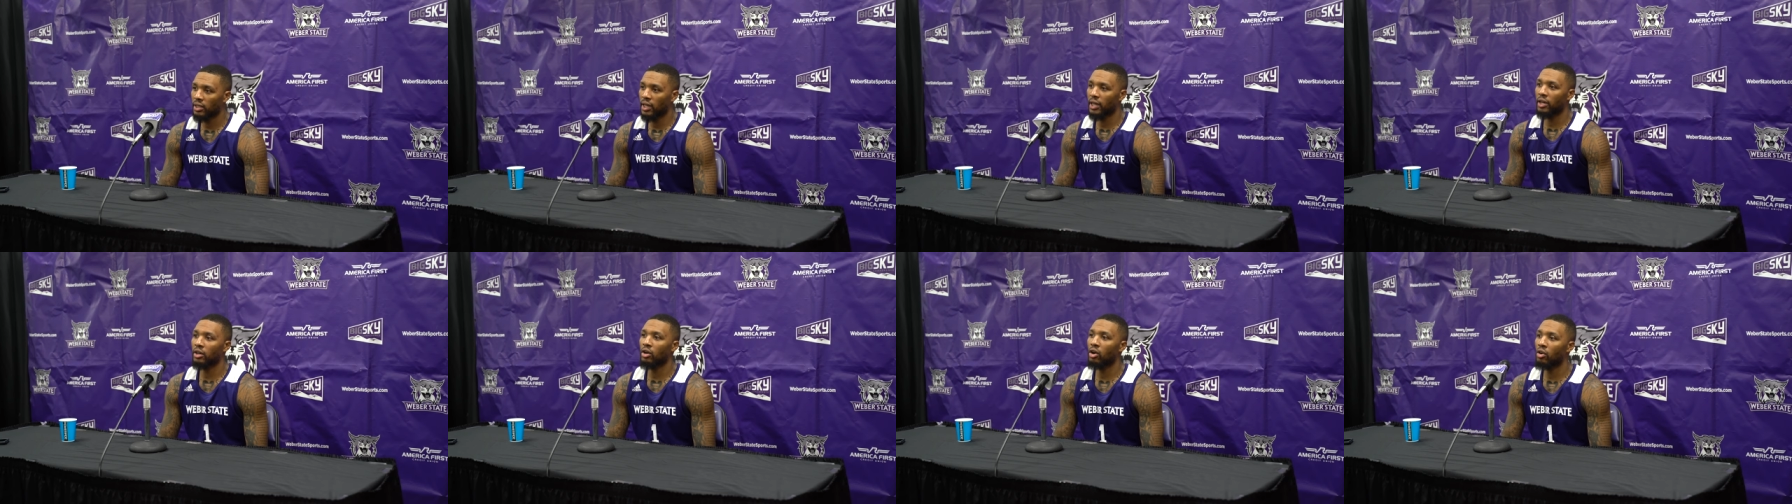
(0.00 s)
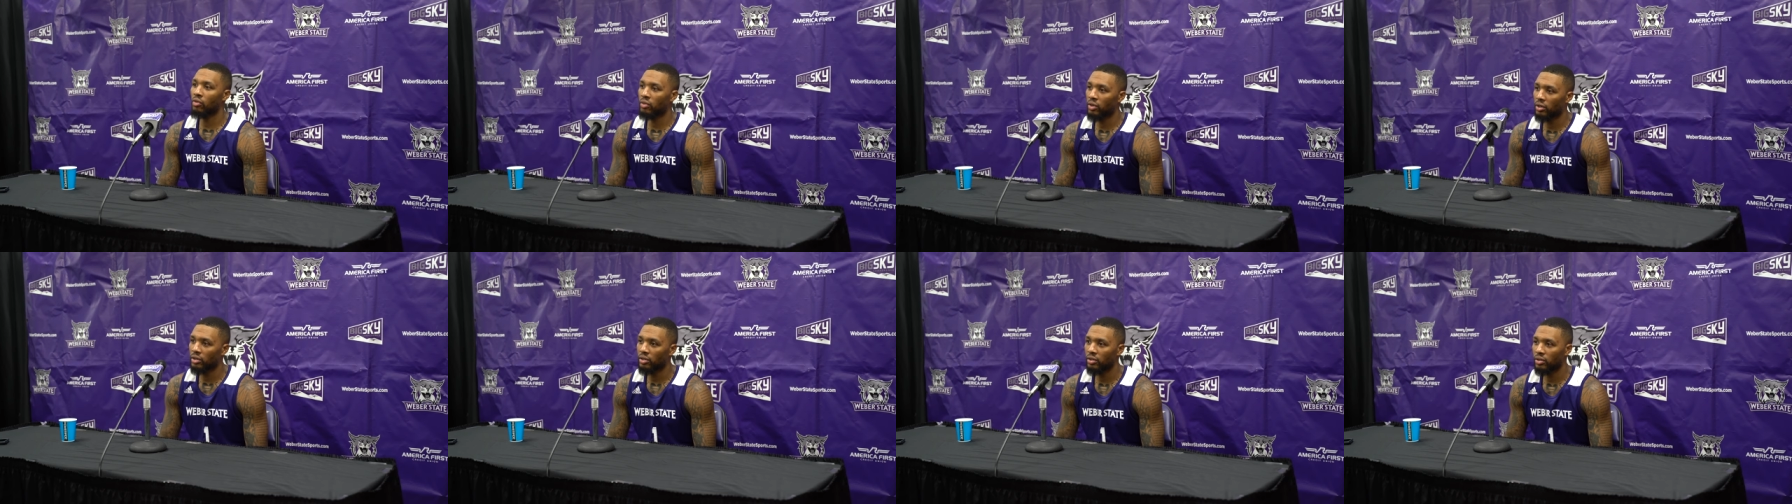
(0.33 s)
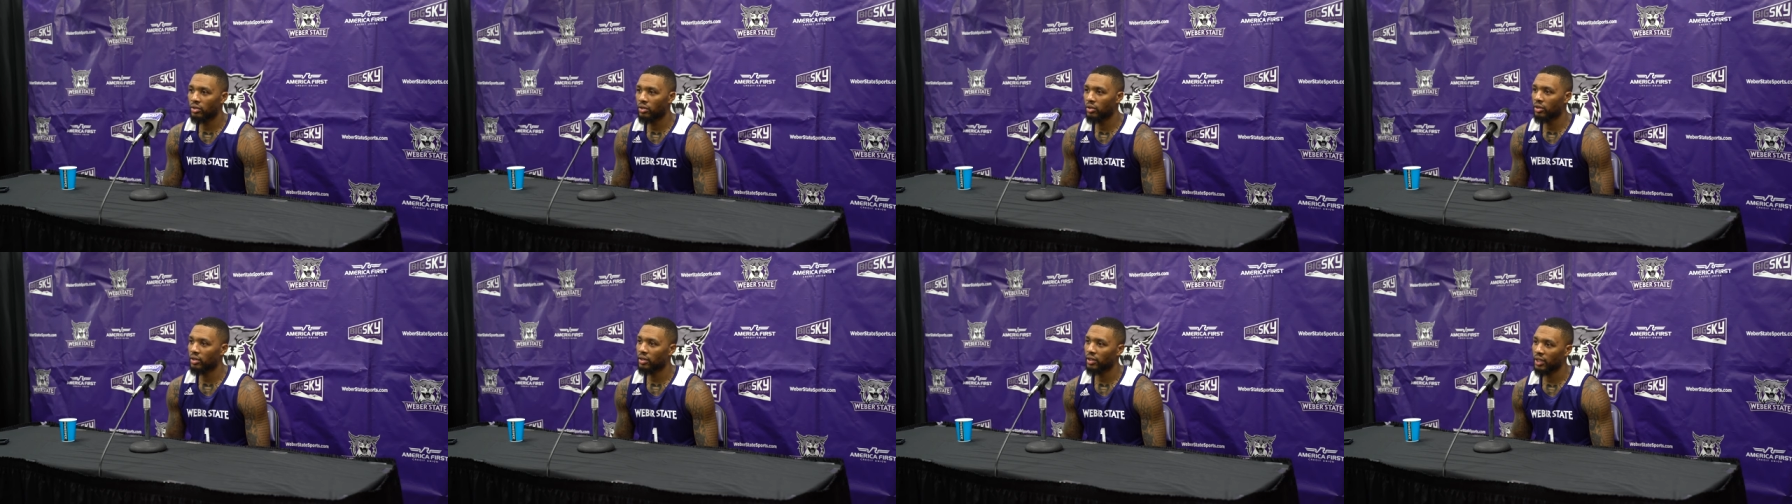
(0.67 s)
take over
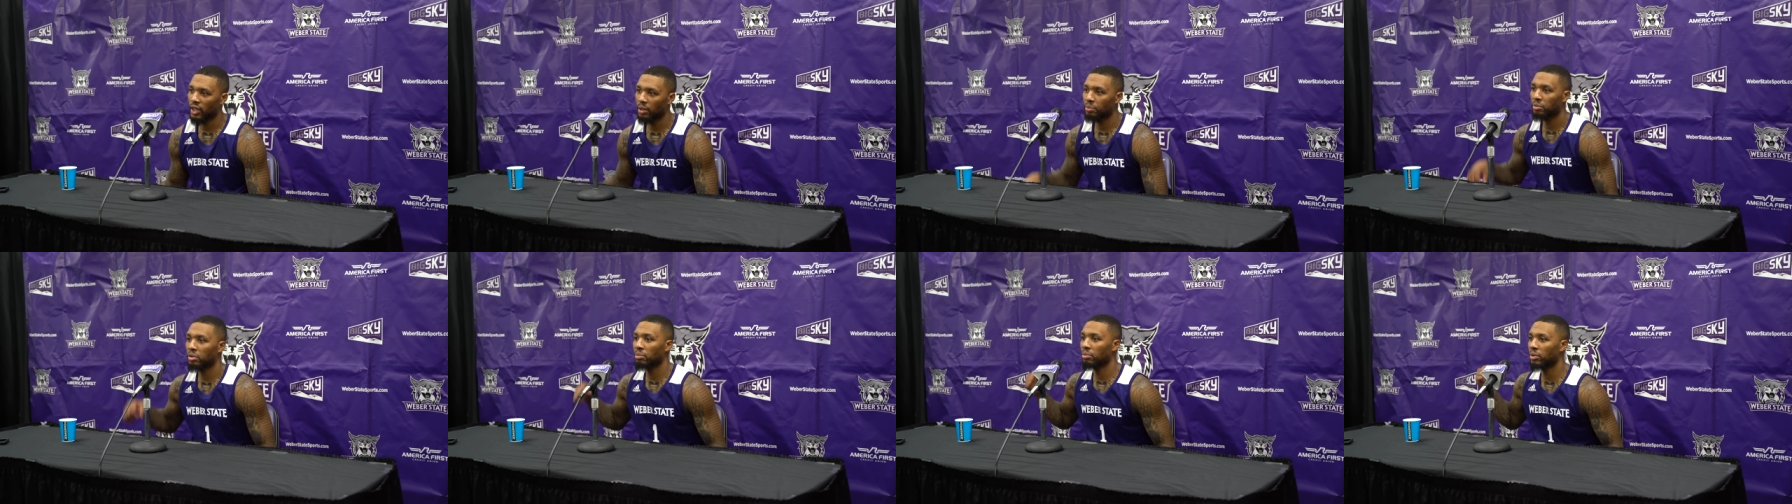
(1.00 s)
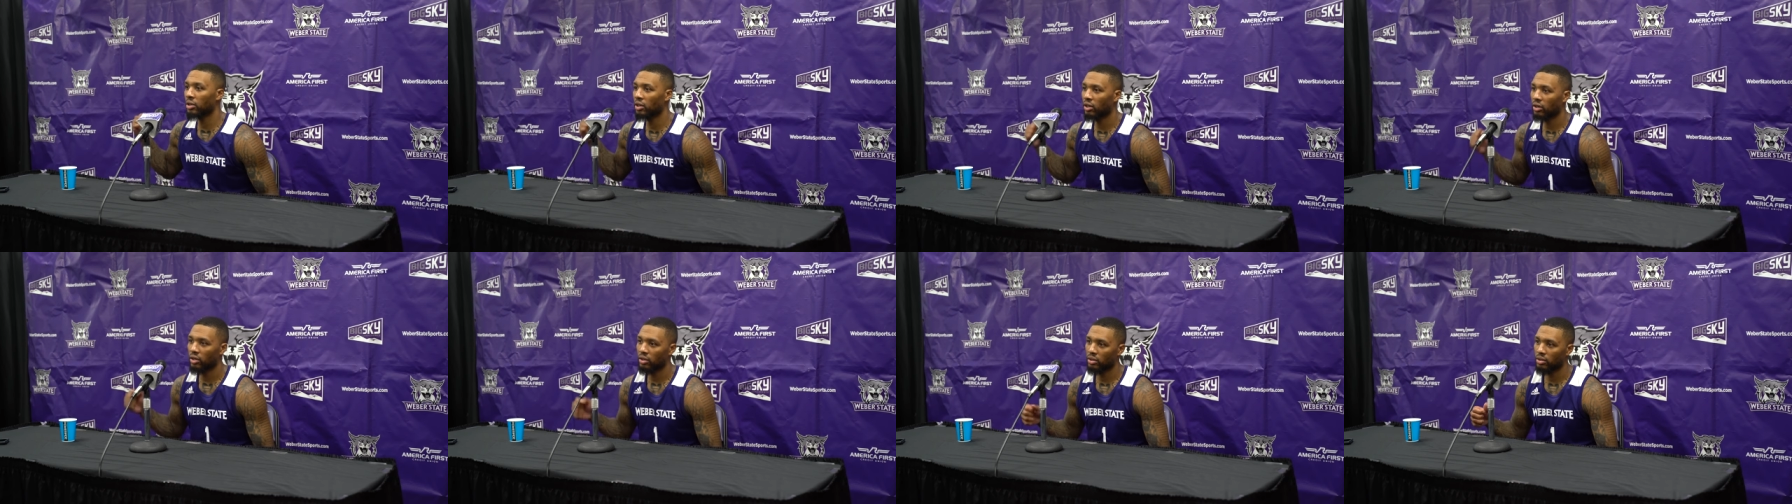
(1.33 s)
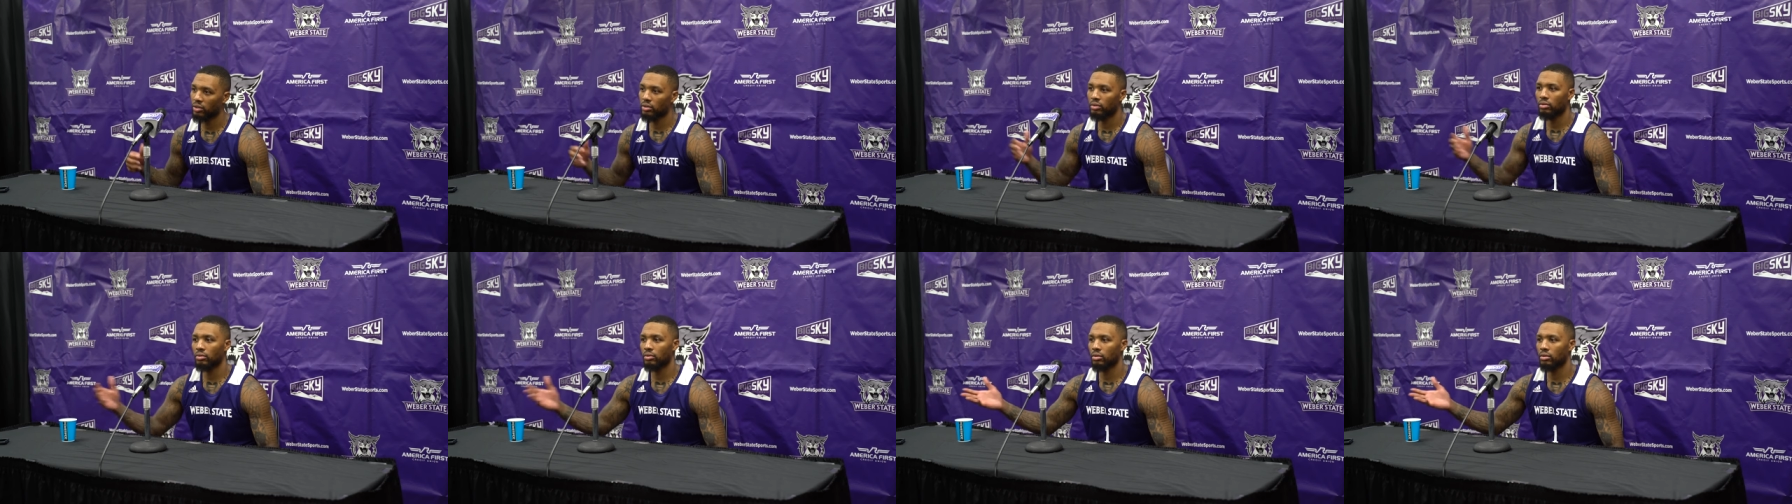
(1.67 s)
or keep the ball or,